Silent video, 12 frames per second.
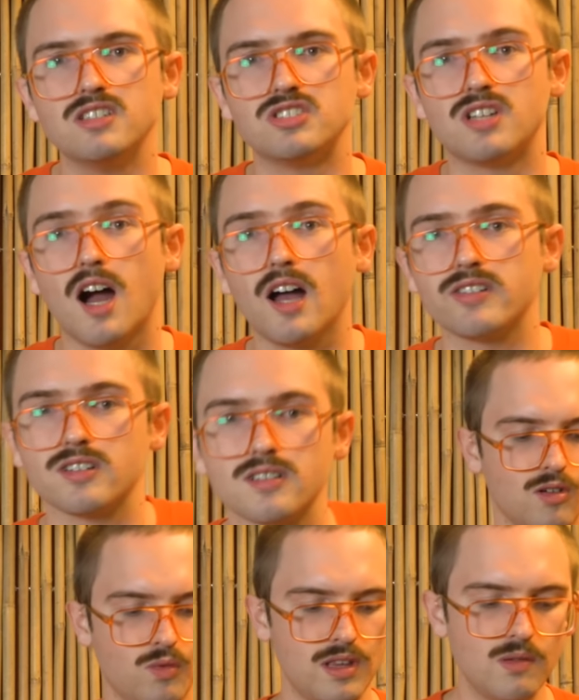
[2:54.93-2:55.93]
age
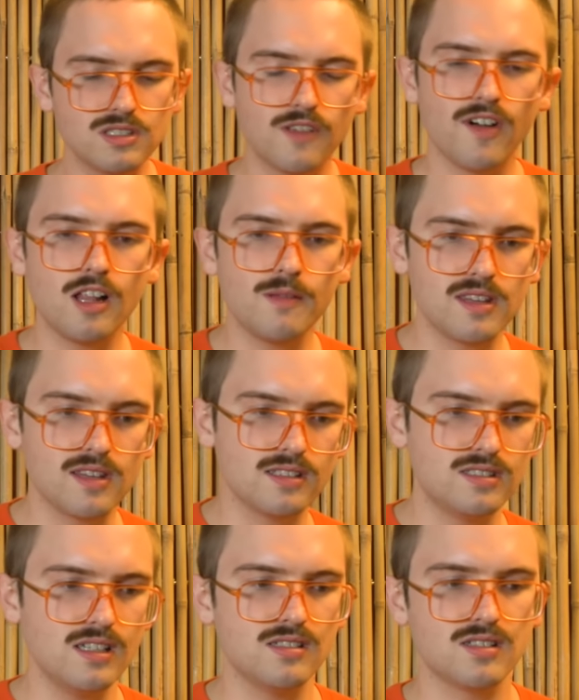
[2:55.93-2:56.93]
daughter. When he was developing
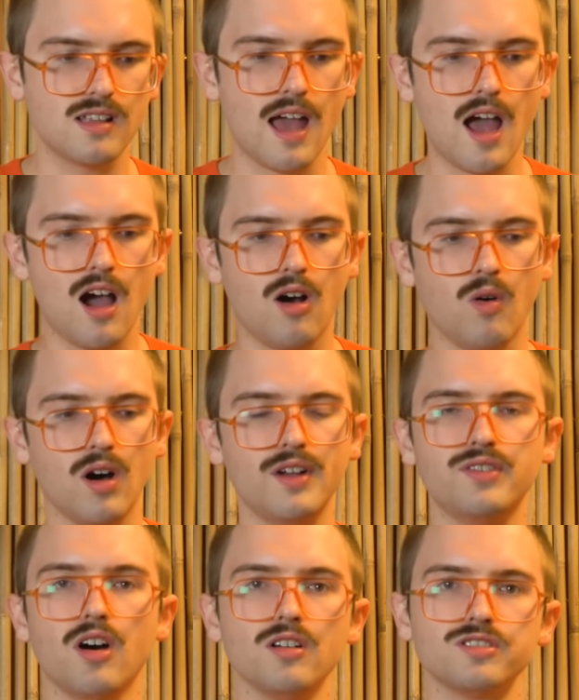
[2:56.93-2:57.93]
this, he said how
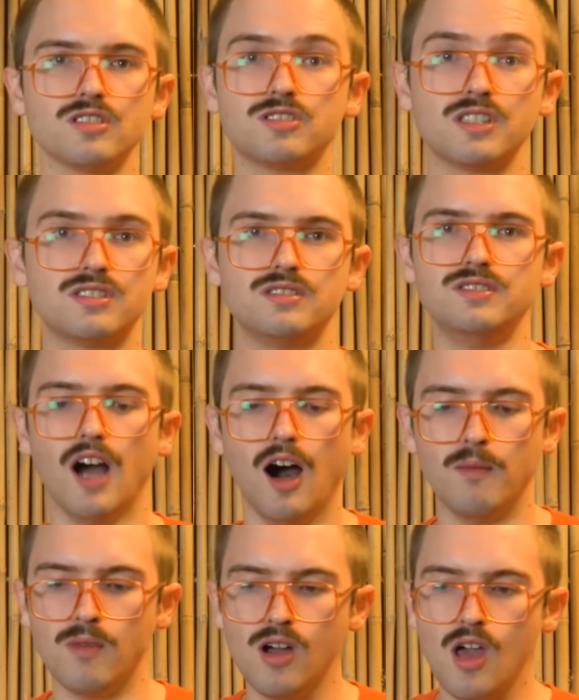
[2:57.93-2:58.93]
adults are just
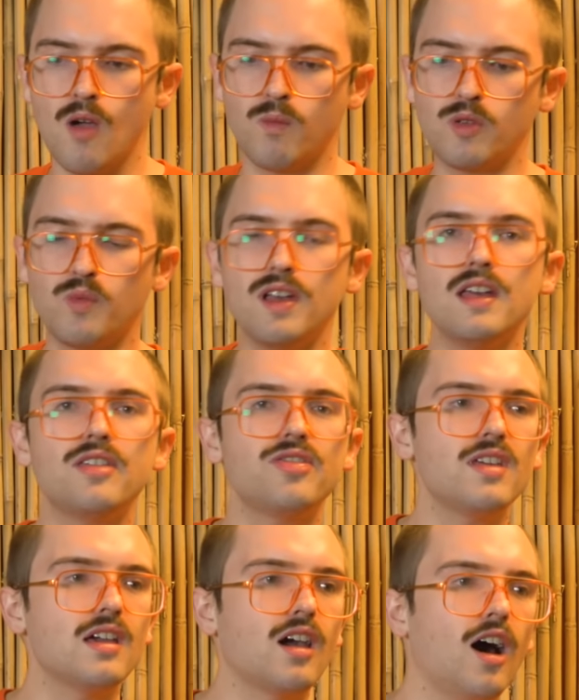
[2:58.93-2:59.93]
dumb. When we
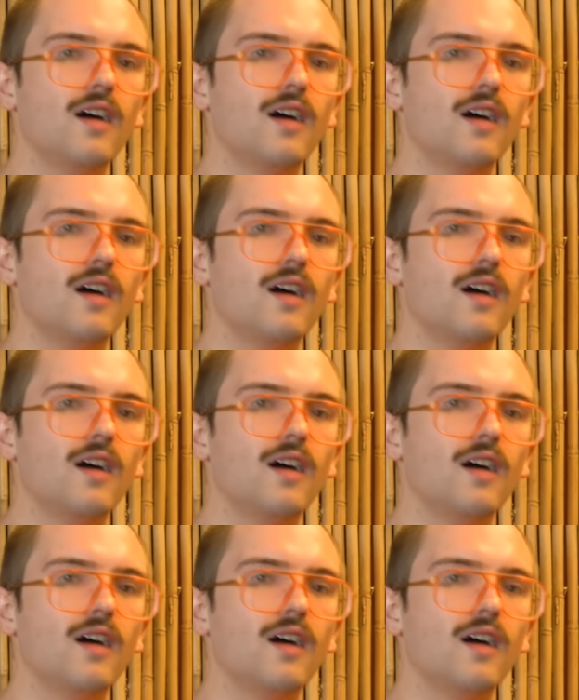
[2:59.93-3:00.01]
think